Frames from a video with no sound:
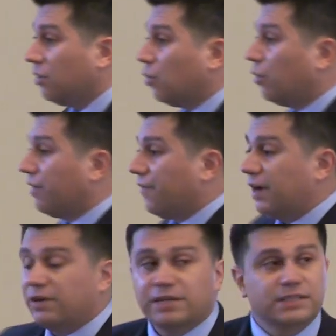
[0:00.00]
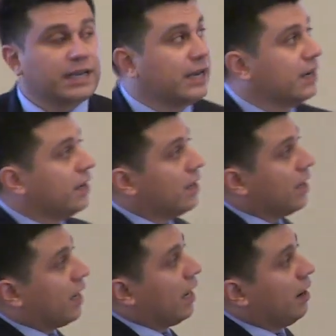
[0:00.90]
what we found is that
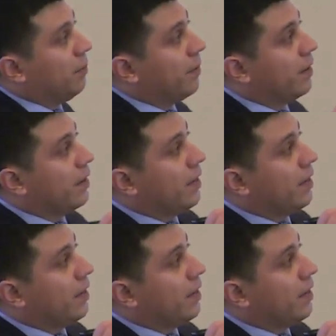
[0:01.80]
um,